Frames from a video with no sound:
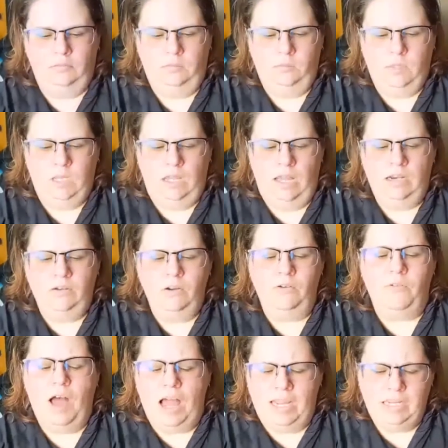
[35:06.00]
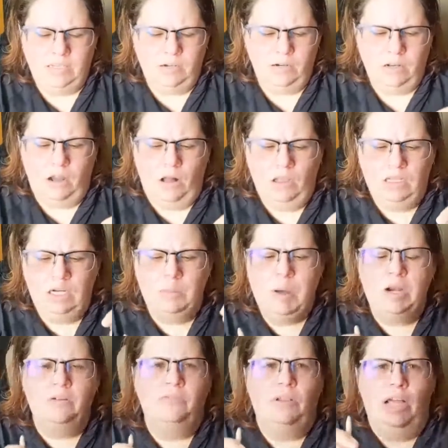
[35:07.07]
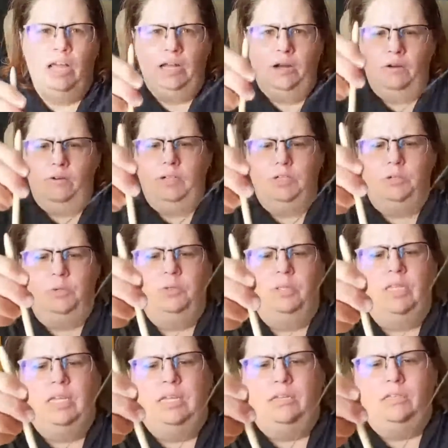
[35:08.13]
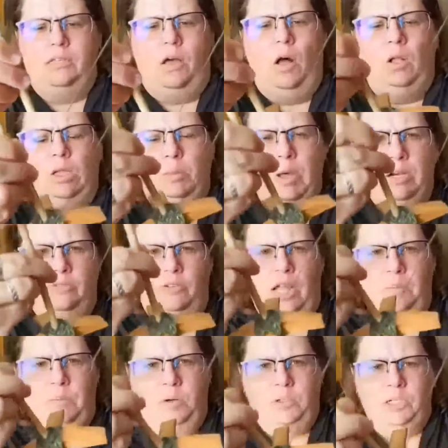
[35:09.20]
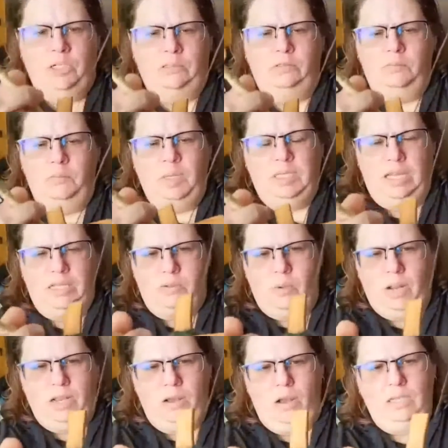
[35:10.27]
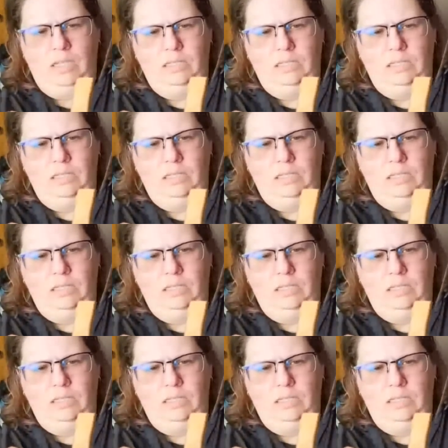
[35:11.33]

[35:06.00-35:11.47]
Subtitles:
I don't know if I started calling it a butterfly or if it truly is called a butterfly motion, but that's what I call it.